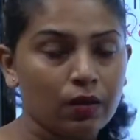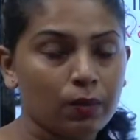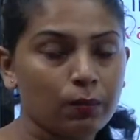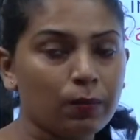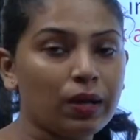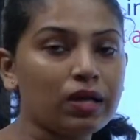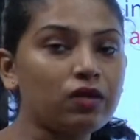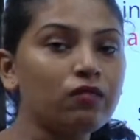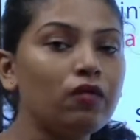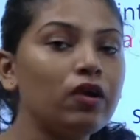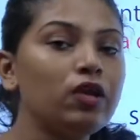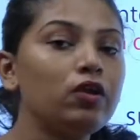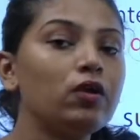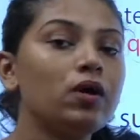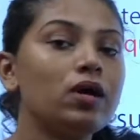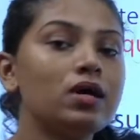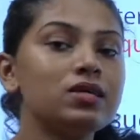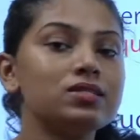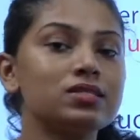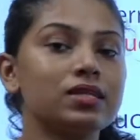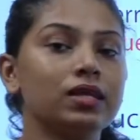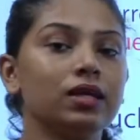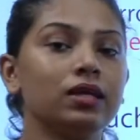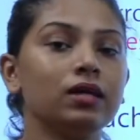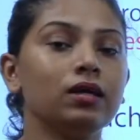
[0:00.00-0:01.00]
But when you are
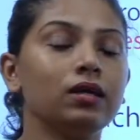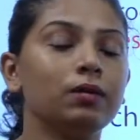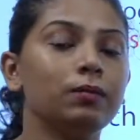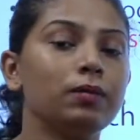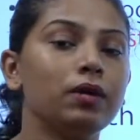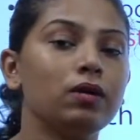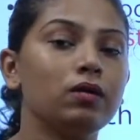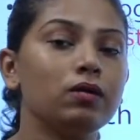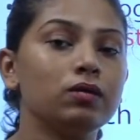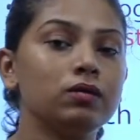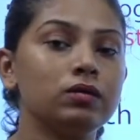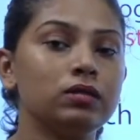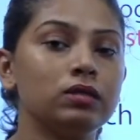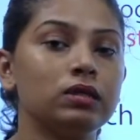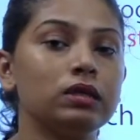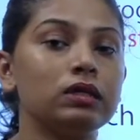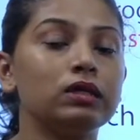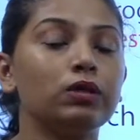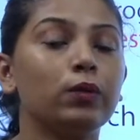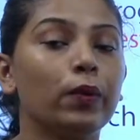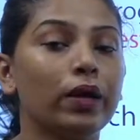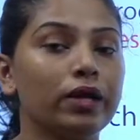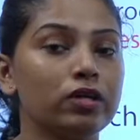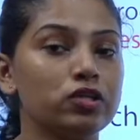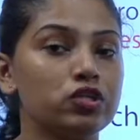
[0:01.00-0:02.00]
asking about a
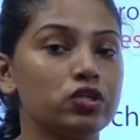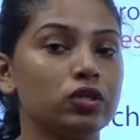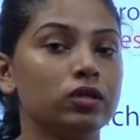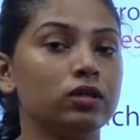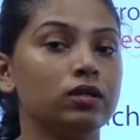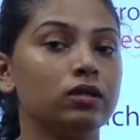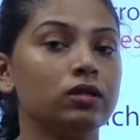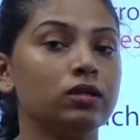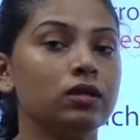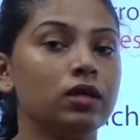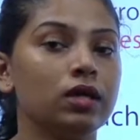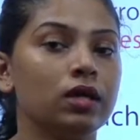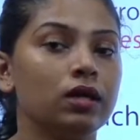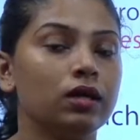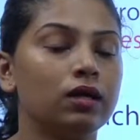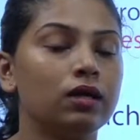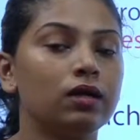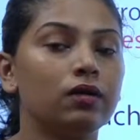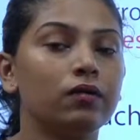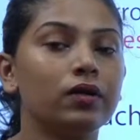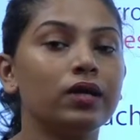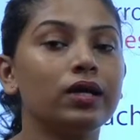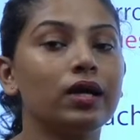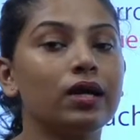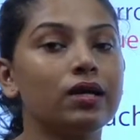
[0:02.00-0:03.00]
question
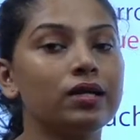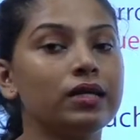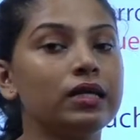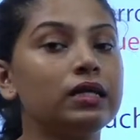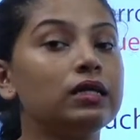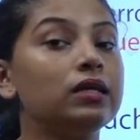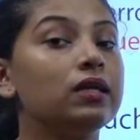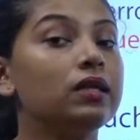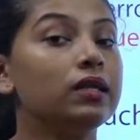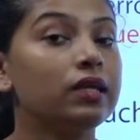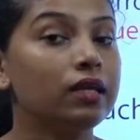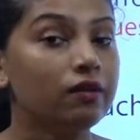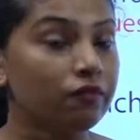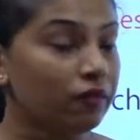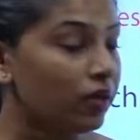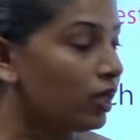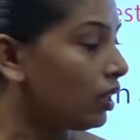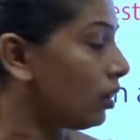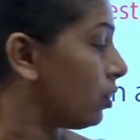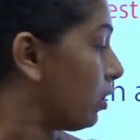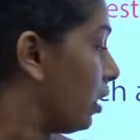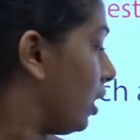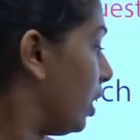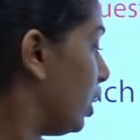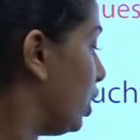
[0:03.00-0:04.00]
regarding a
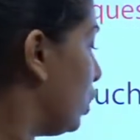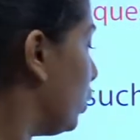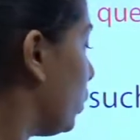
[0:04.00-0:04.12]
living thing,